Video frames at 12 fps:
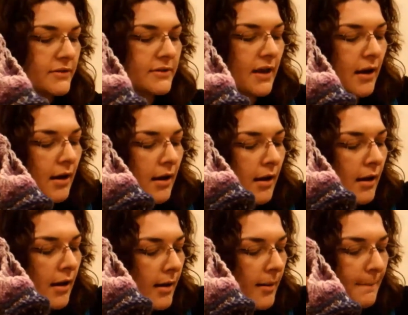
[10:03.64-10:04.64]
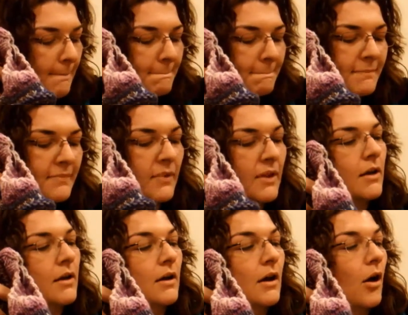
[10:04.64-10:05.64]
some
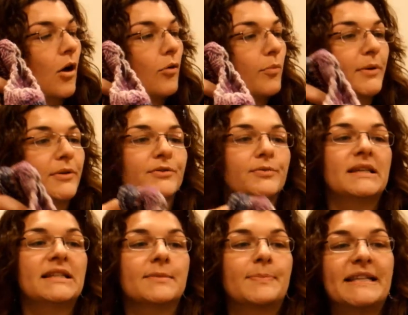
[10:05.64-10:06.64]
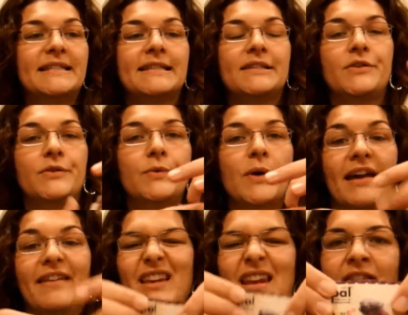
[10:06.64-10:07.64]
Opal Sweet and Spicy 2. I
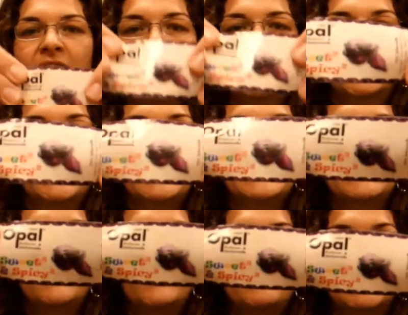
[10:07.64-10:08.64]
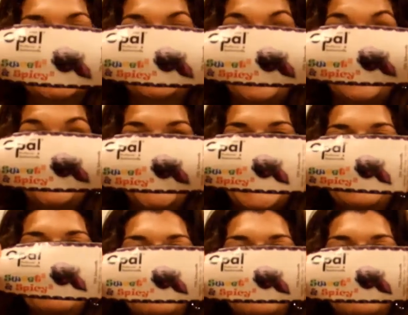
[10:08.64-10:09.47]
haven't even entered it into my stash yet.